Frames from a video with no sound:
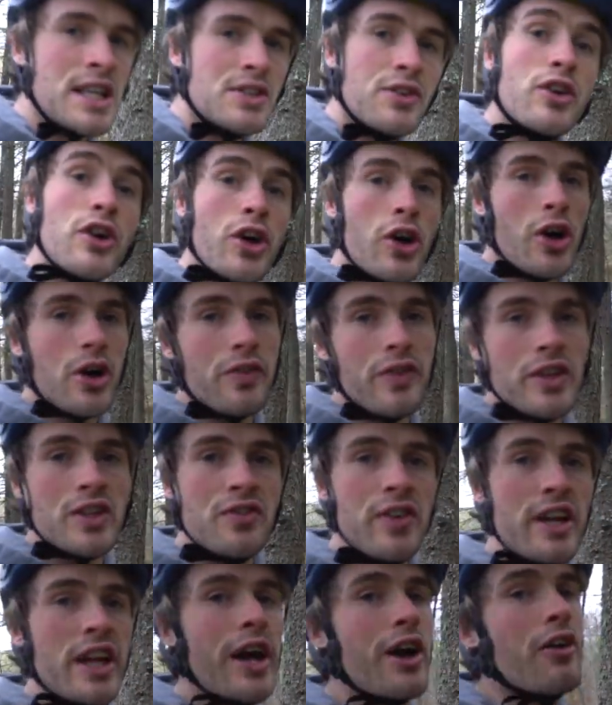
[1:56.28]
as we're recording this
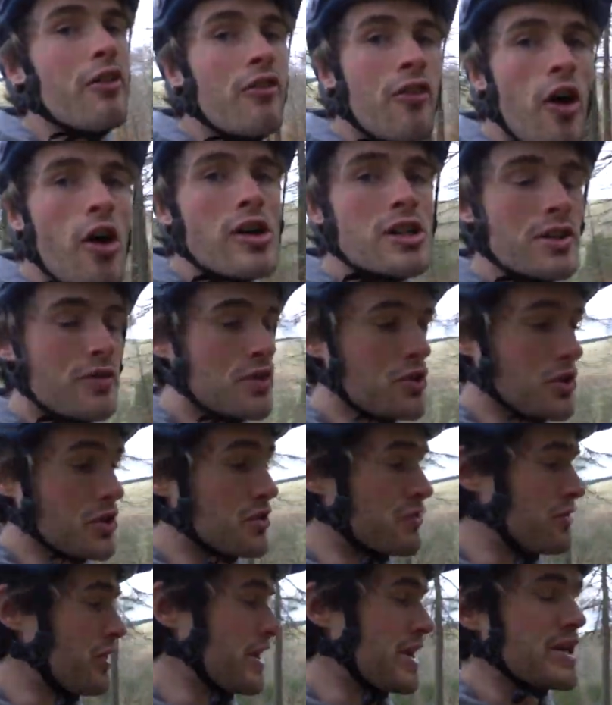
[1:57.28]
video, Fox have
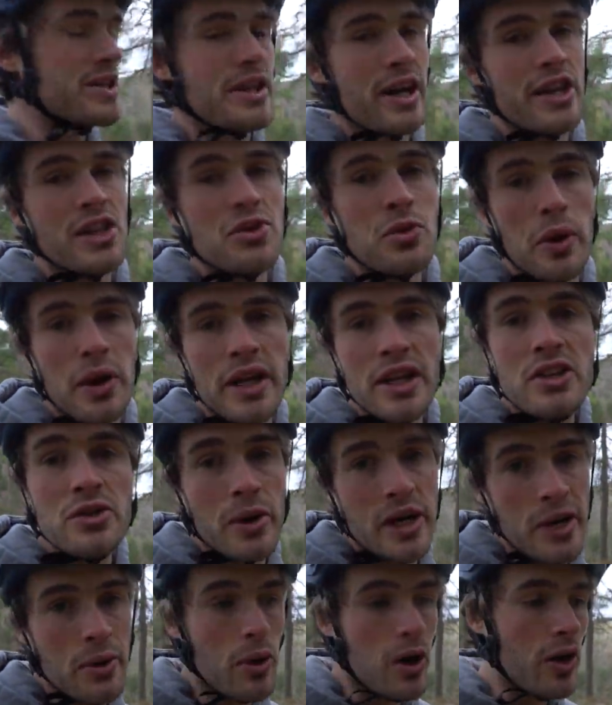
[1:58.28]
just released their
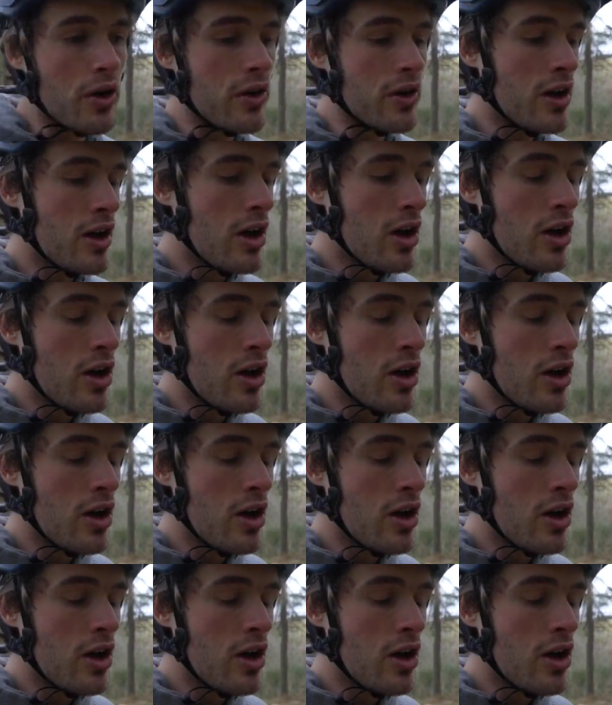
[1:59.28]
2021